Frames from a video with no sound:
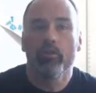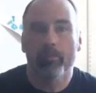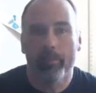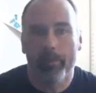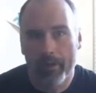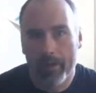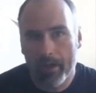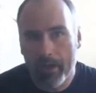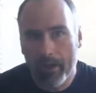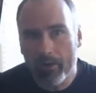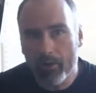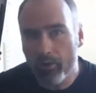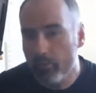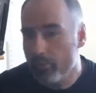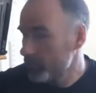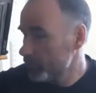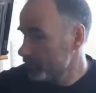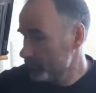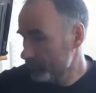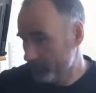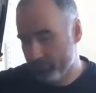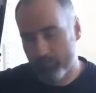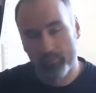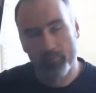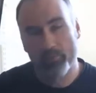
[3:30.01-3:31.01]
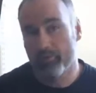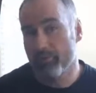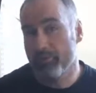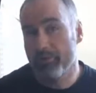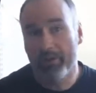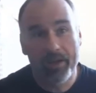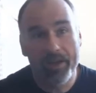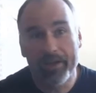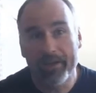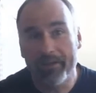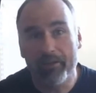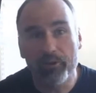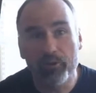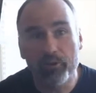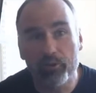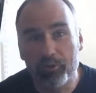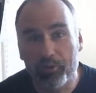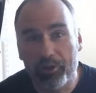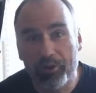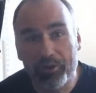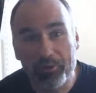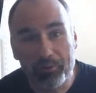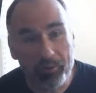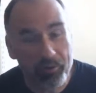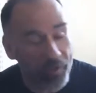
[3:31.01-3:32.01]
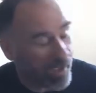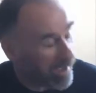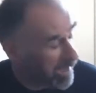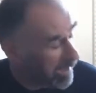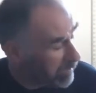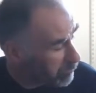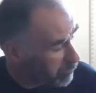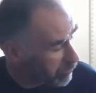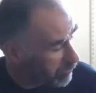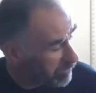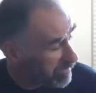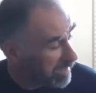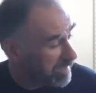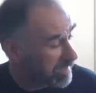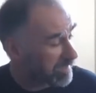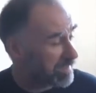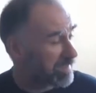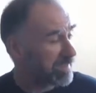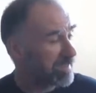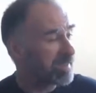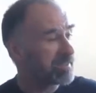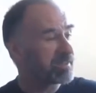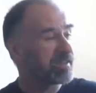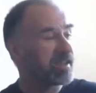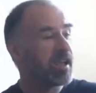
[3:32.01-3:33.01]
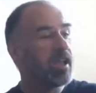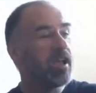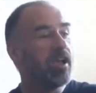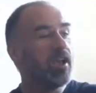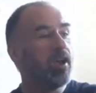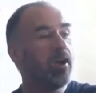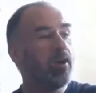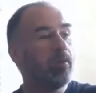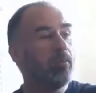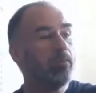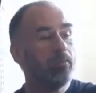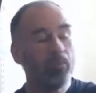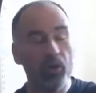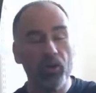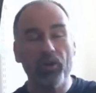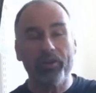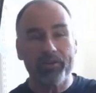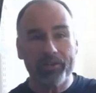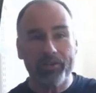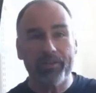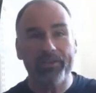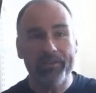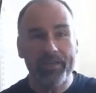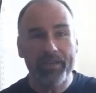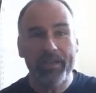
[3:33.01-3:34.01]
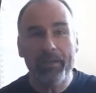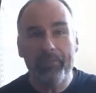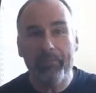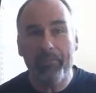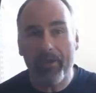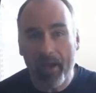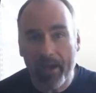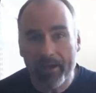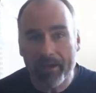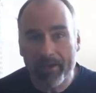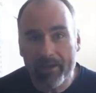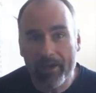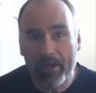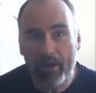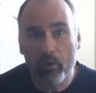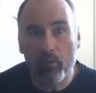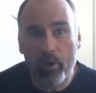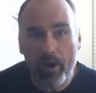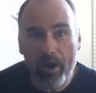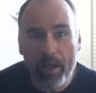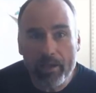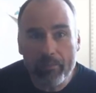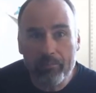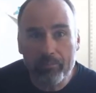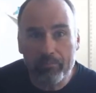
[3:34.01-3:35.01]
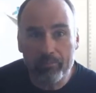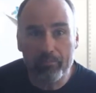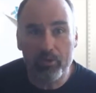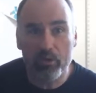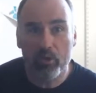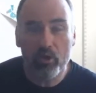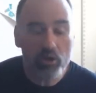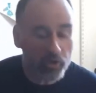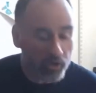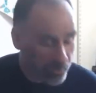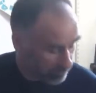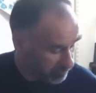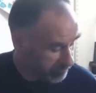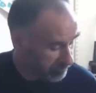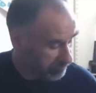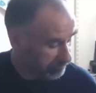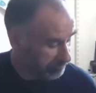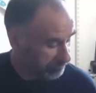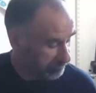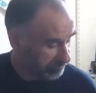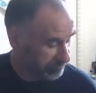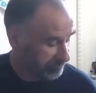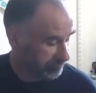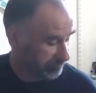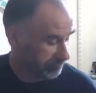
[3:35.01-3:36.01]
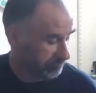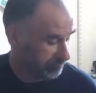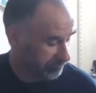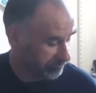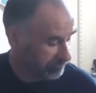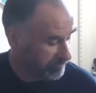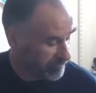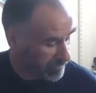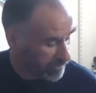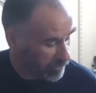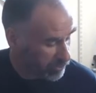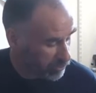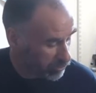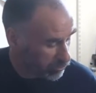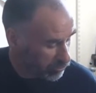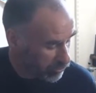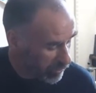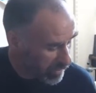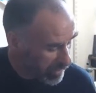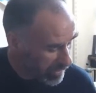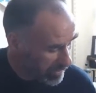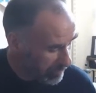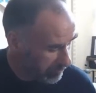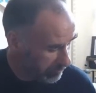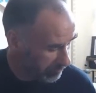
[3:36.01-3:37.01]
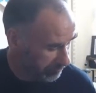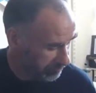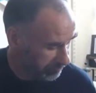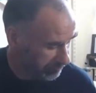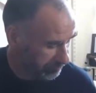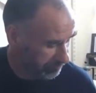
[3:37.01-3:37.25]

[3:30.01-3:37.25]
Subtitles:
a piano, just hitting strings with a hammer in that case. But it's the same idea. When I pluck a string,